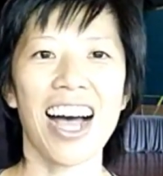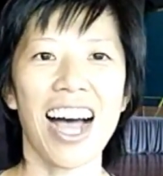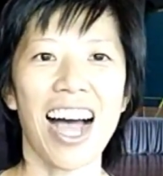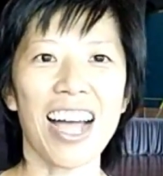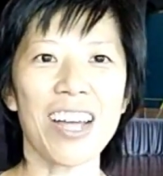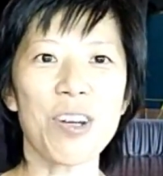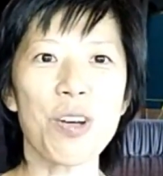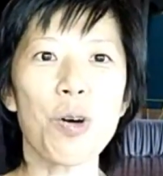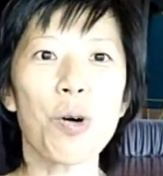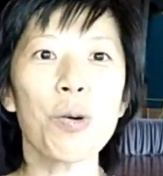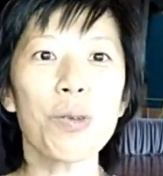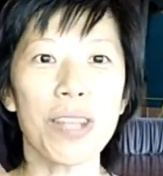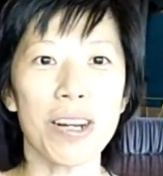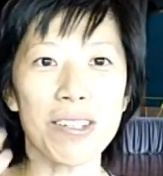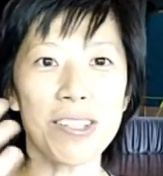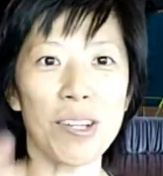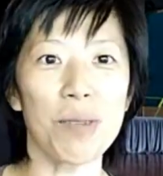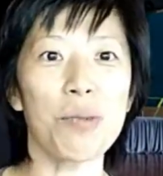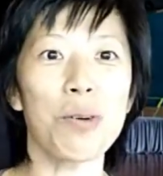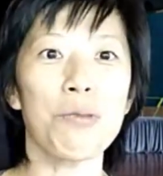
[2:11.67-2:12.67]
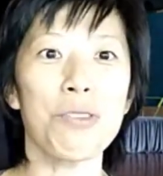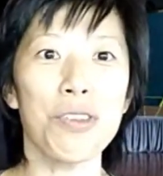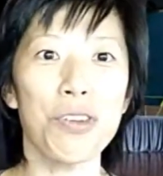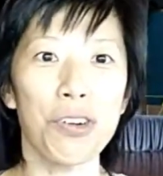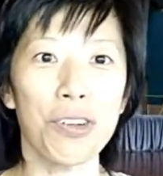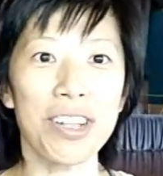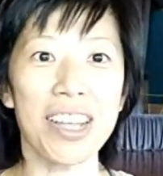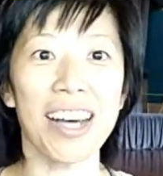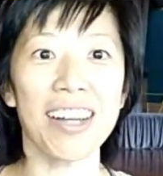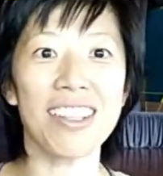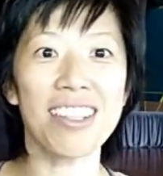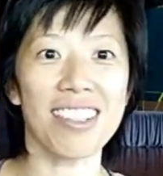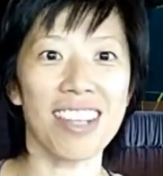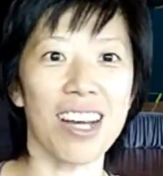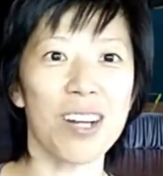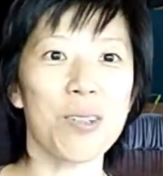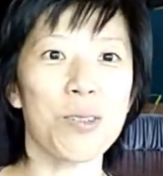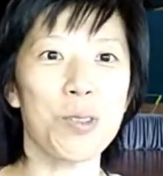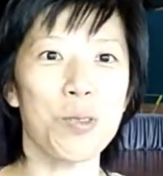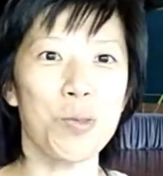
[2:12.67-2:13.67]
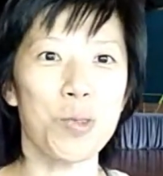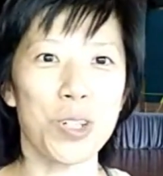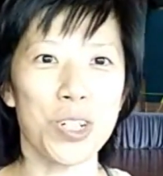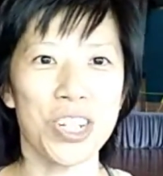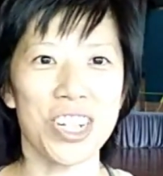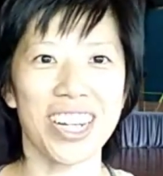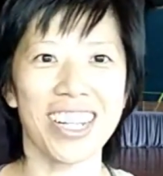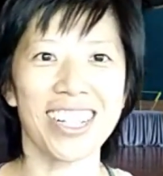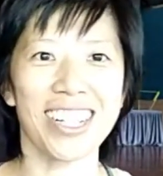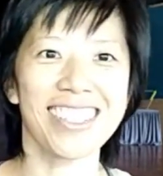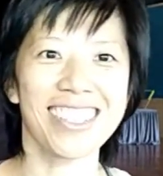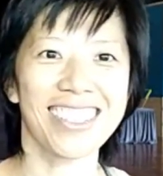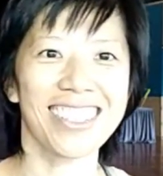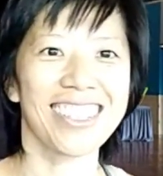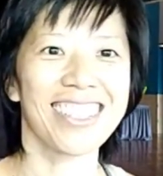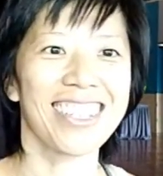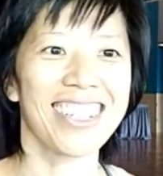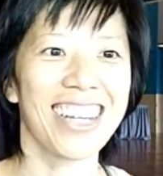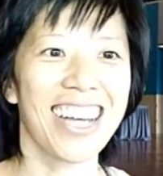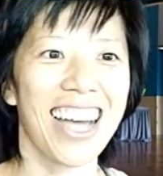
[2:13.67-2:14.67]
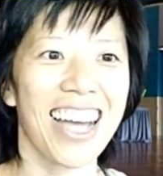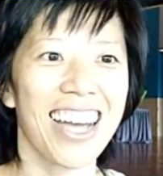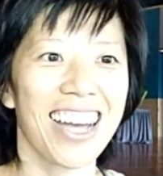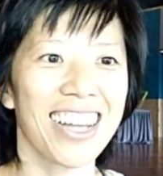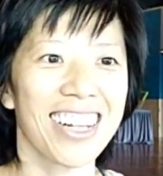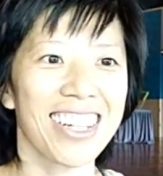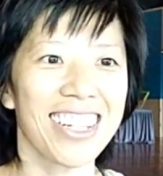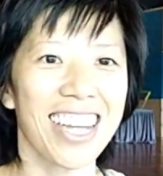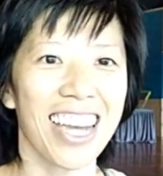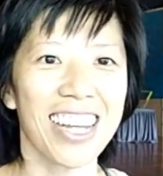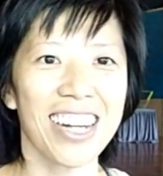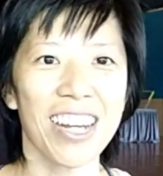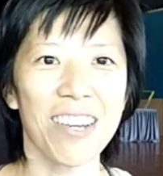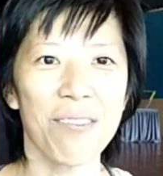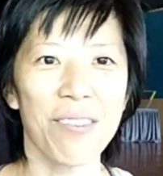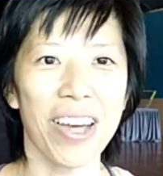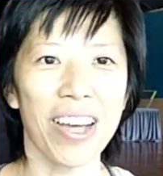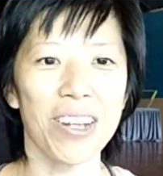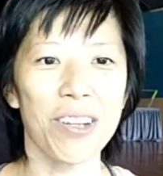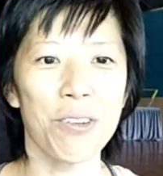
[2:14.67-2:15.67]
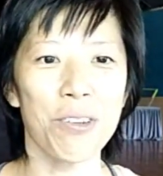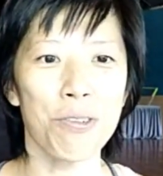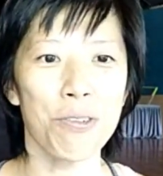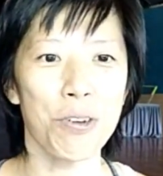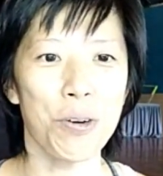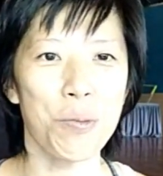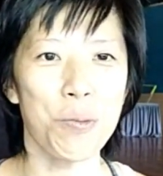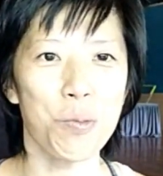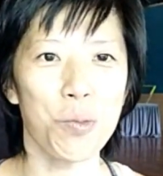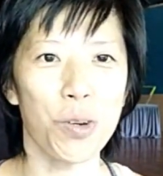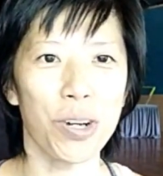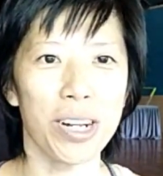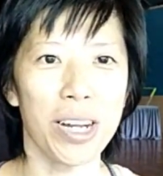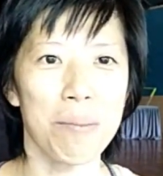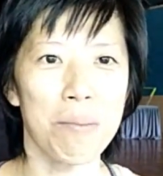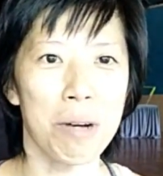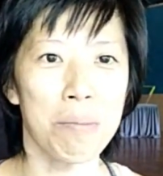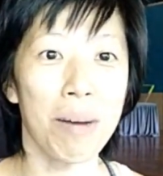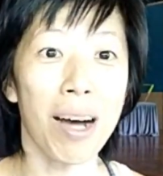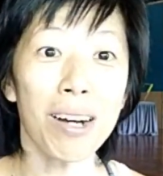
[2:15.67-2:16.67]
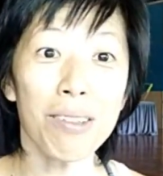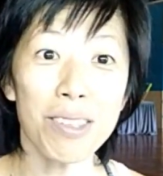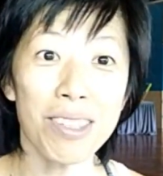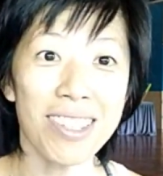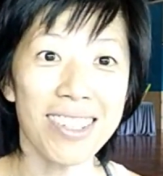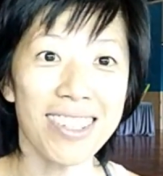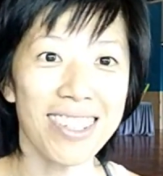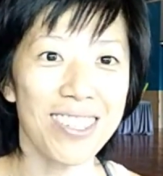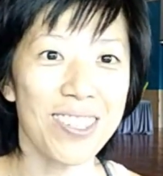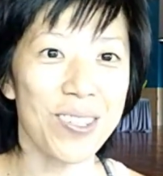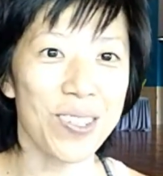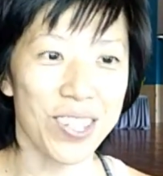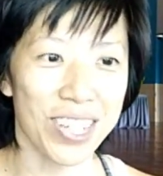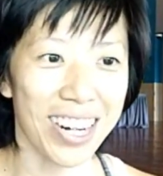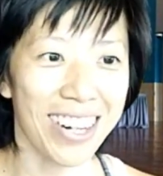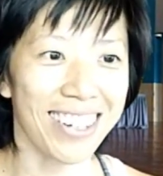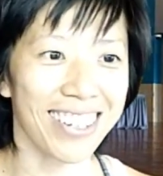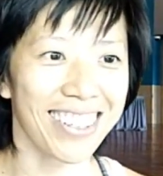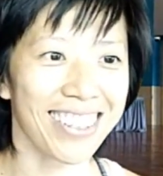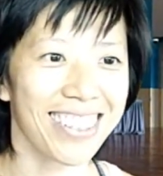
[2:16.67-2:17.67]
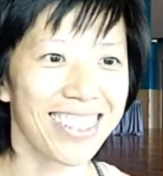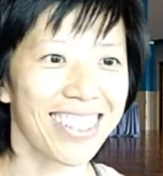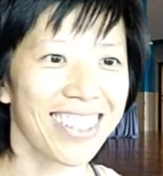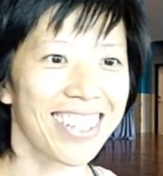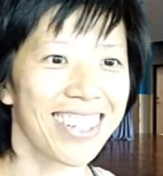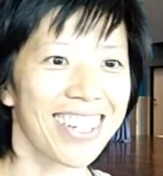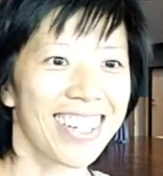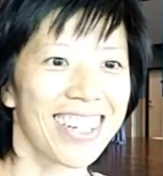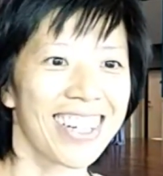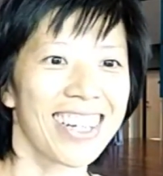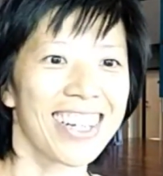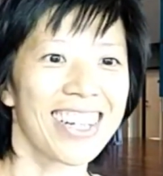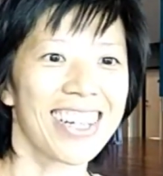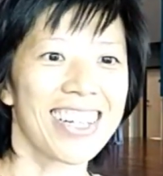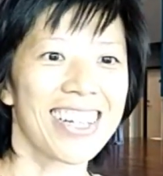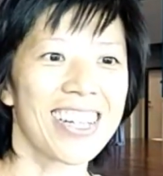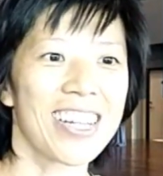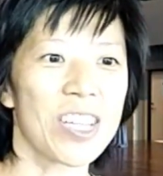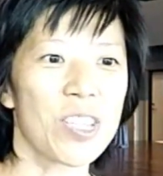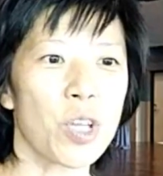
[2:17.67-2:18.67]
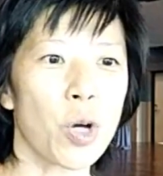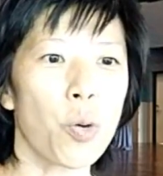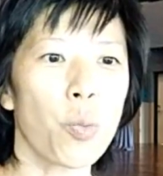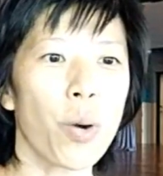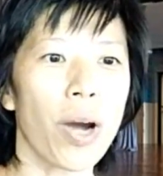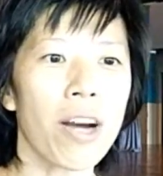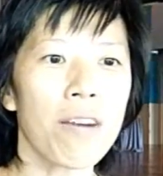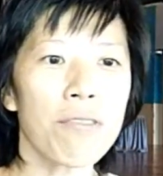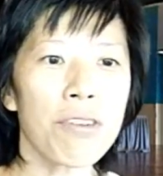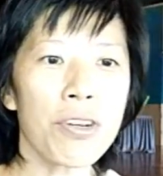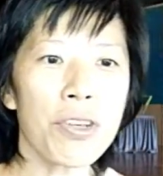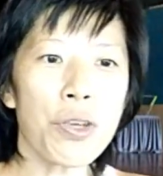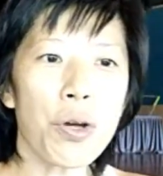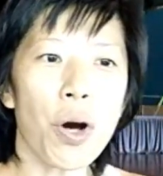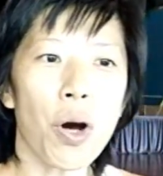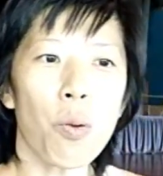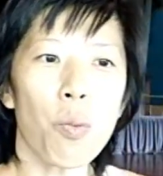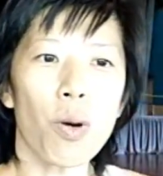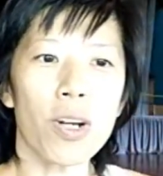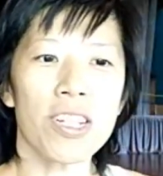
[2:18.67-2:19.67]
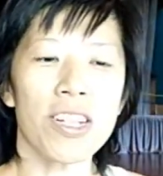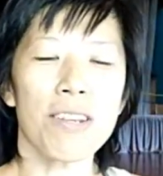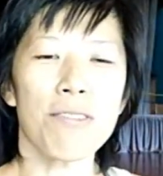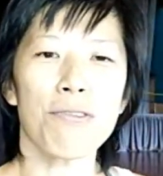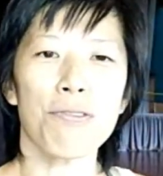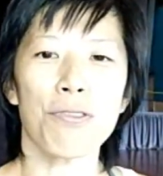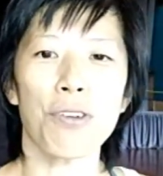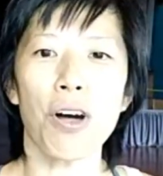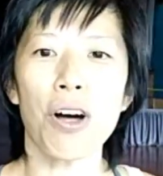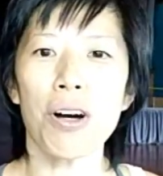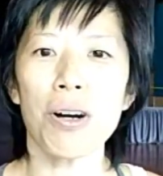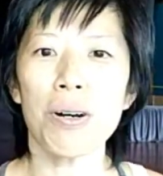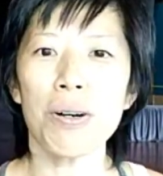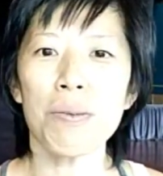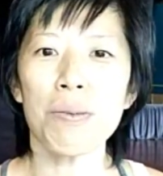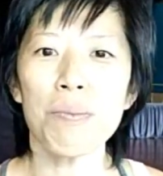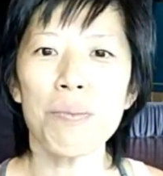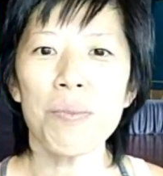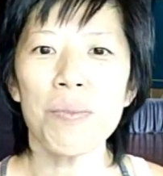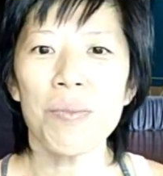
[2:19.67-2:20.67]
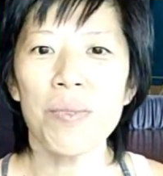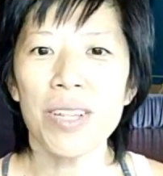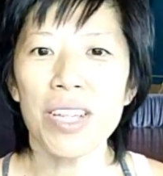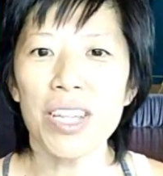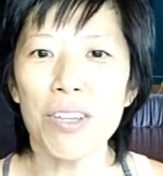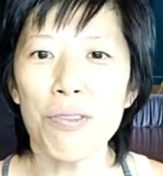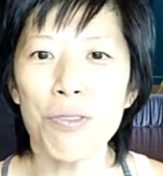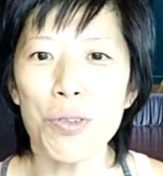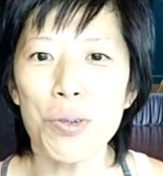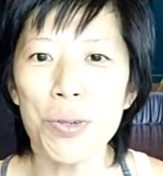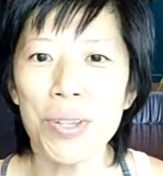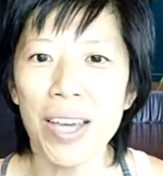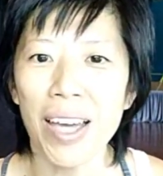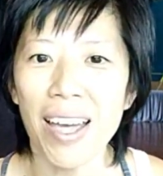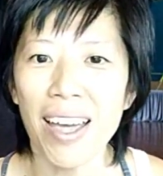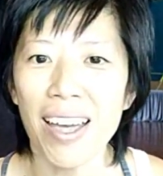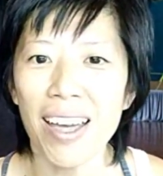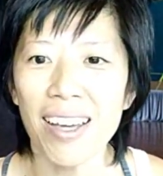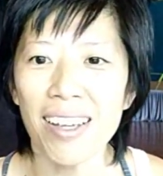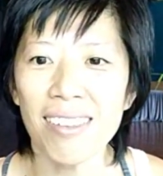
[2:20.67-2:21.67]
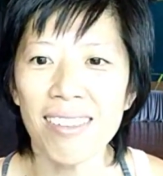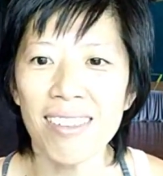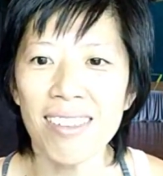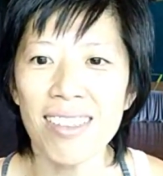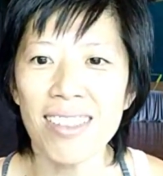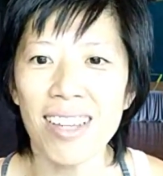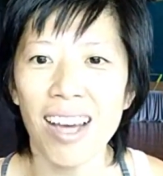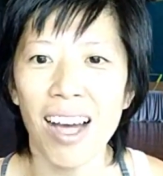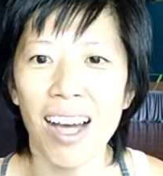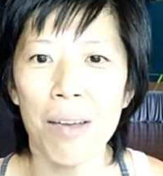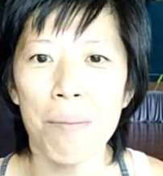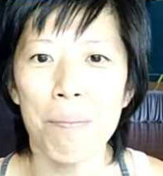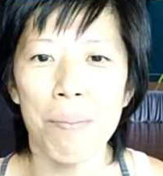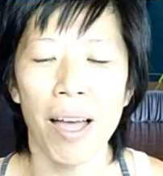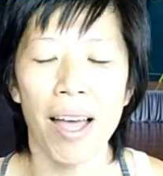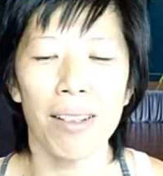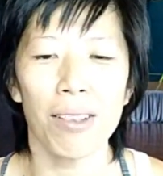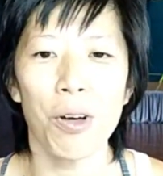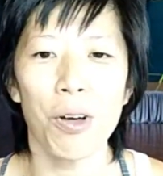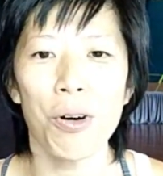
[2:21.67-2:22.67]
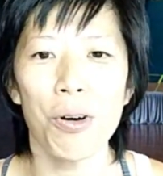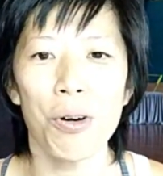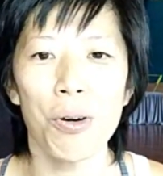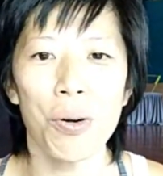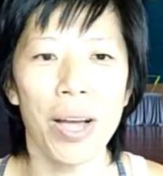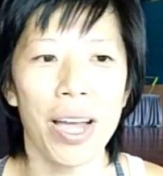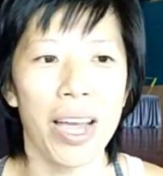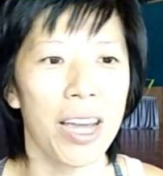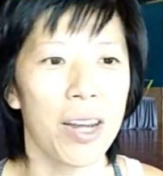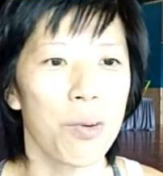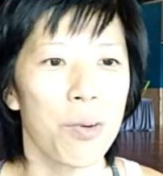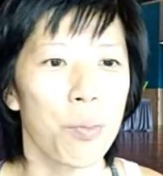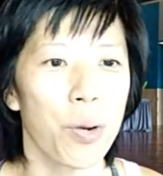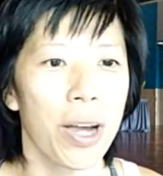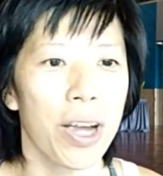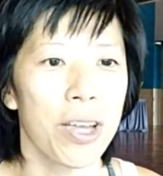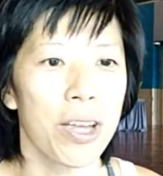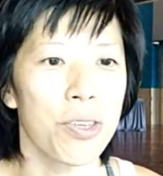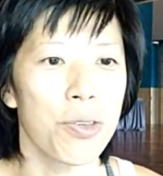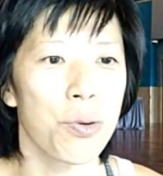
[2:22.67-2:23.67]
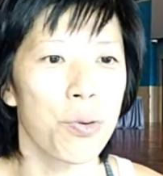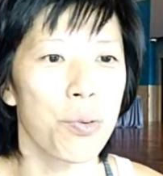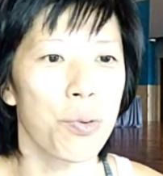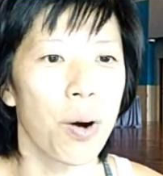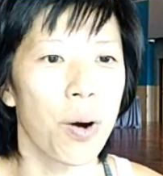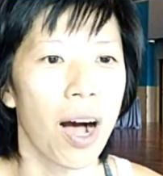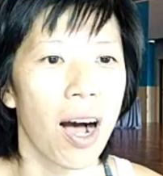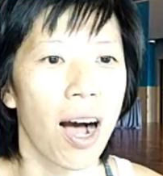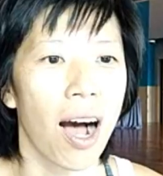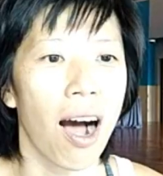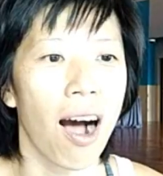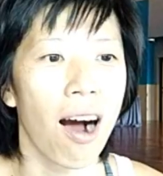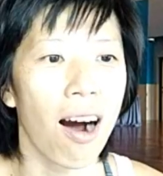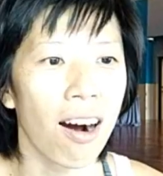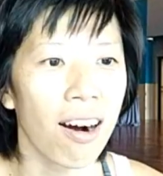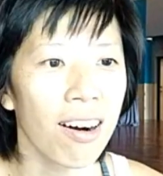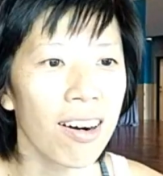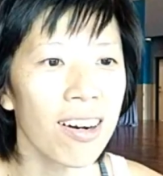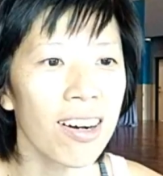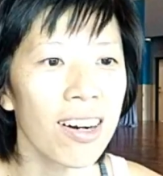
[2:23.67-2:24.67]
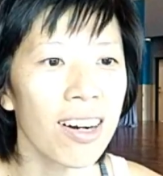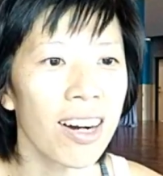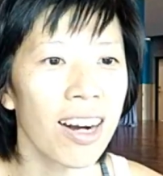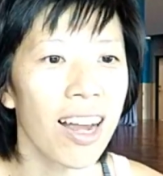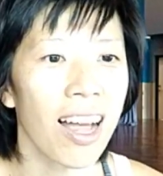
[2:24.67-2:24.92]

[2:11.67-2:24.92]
know there's some of you on the other side who's watching and gaining value from what I'm about to share. So wherever you're watching from, if you can type hello and where you are.